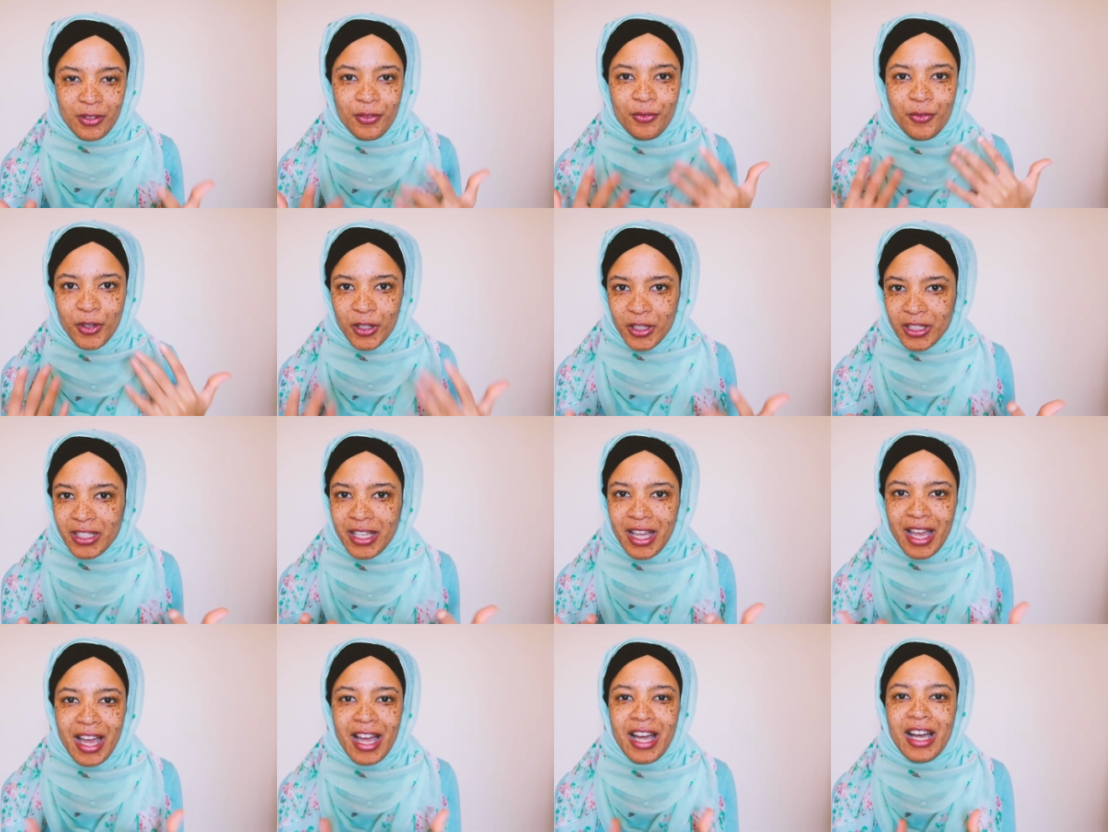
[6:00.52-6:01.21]

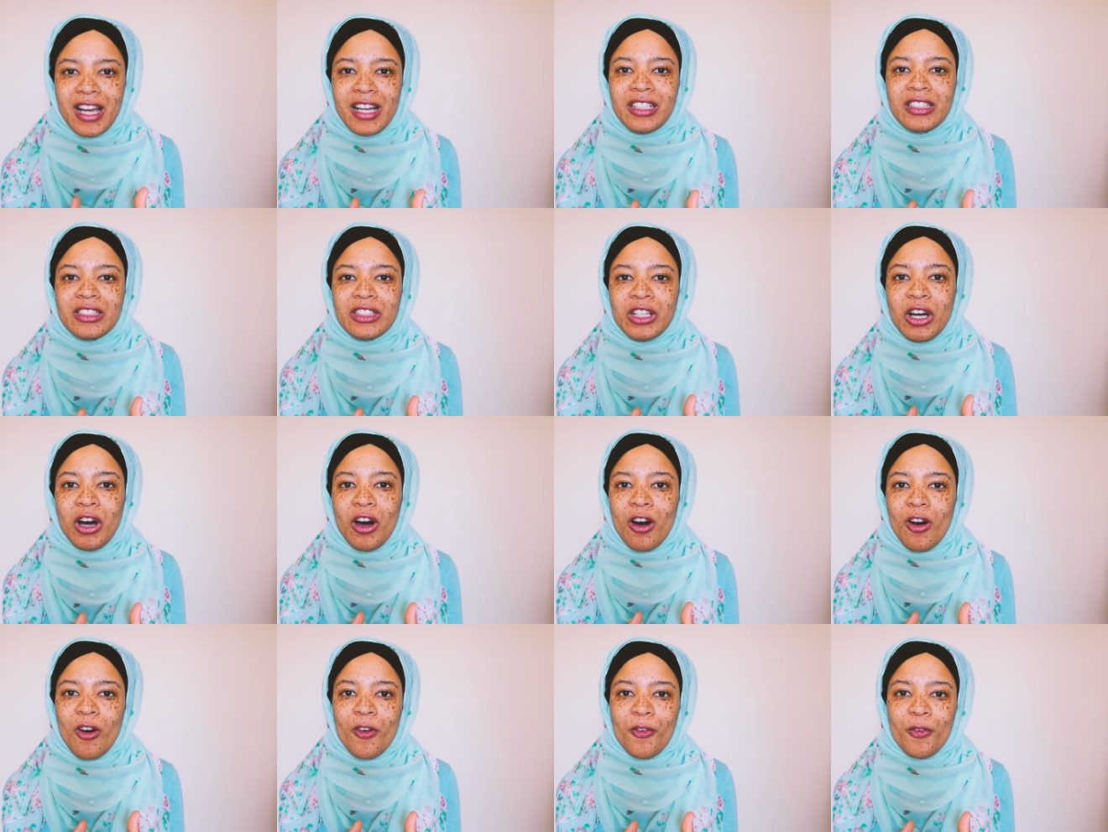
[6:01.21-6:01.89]
firsthand
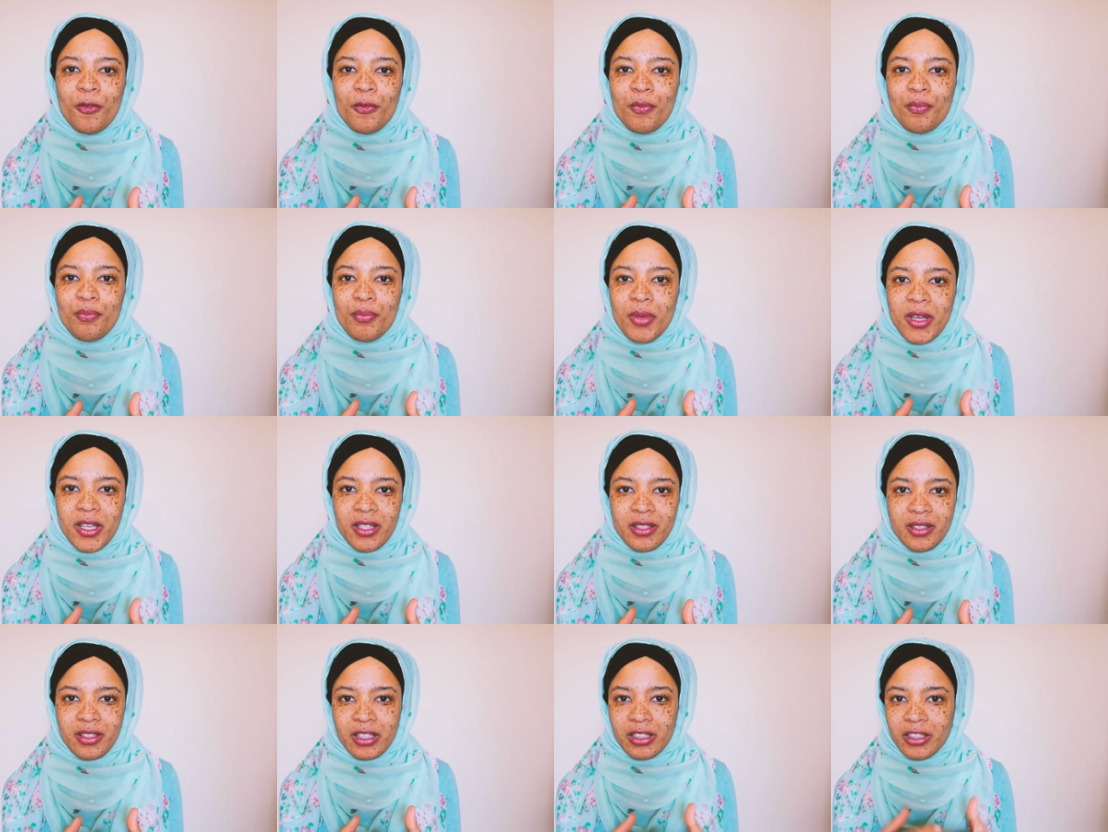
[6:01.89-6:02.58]
of
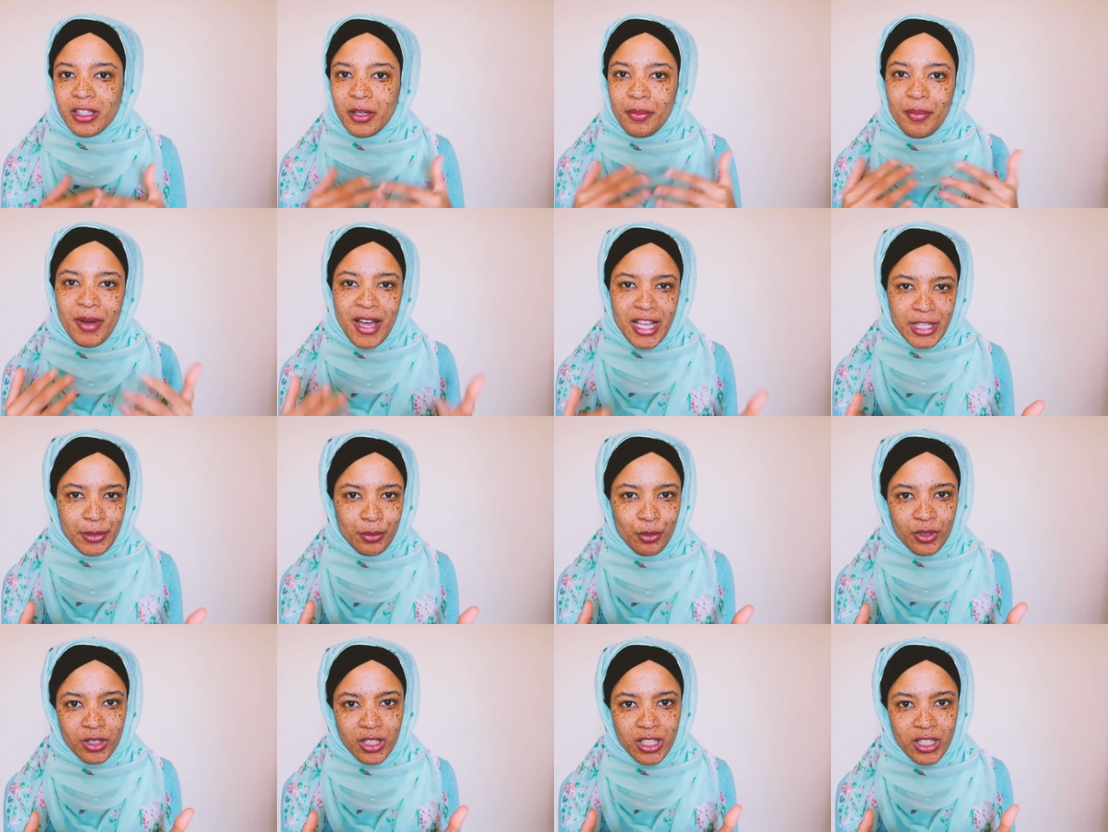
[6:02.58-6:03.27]
basically passport